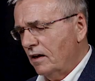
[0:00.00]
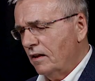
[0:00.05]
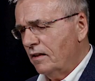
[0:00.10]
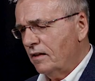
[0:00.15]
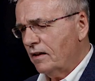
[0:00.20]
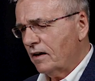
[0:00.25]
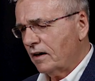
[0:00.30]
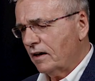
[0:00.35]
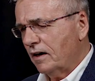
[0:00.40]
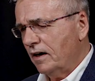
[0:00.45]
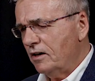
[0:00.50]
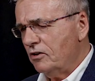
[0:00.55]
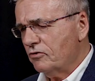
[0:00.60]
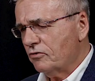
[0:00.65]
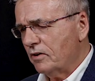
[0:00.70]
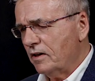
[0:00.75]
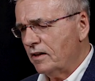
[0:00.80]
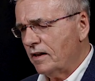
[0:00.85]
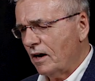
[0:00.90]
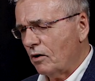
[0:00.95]
the
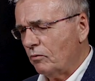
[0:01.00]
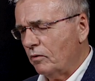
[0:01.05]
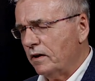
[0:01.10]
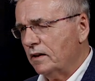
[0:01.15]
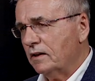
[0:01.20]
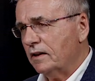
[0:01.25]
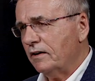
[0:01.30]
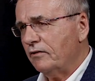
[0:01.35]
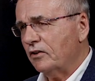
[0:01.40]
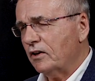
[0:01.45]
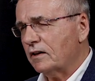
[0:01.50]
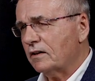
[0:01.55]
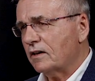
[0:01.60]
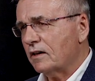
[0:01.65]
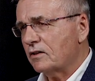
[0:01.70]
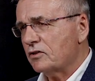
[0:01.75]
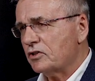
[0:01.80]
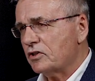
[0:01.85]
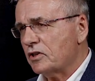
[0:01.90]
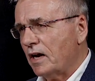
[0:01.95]
country that we live in
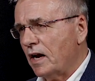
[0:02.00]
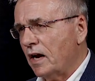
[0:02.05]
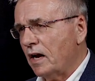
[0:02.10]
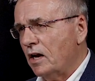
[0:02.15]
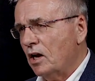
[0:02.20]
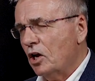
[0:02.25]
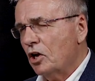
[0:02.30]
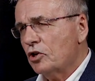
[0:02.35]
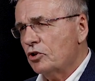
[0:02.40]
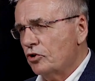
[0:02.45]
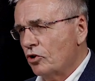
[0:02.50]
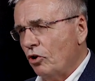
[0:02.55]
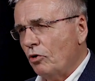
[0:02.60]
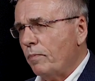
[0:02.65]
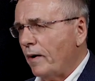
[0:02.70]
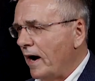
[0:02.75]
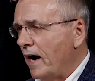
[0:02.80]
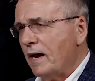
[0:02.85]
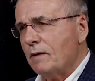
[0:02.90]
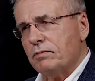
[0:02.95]
can say, no
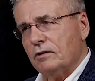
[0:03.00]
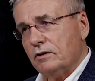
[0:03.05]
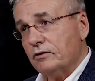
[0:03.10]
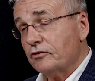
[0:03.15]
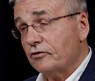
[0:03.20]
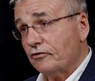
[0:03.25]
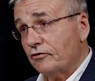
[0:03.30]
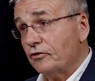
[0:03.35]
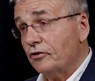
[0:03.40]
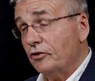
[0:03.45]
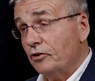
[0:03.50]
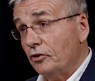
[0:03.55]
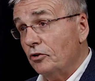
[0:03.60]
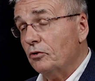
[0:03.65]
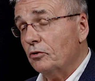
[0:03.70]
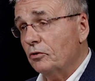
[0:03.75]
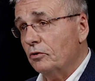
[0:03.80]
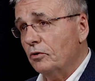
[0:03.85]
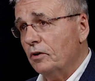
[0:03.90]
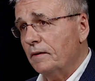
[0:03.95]
Bibles for
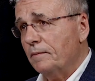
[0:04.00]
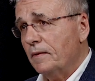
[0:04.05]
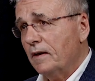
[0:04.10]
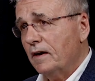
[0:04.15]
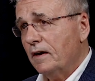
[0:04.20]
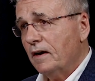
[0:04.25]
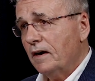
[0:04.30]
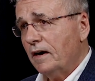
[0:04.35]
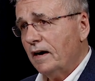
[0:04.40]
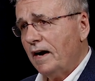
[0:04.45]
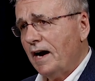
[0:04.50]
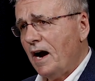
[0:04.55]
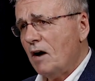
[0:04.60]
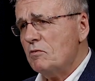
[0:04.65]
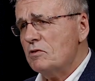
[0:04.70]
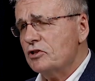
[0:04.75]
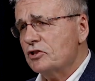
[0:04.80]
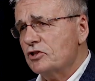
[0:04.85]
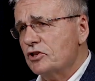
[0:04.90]
you, how is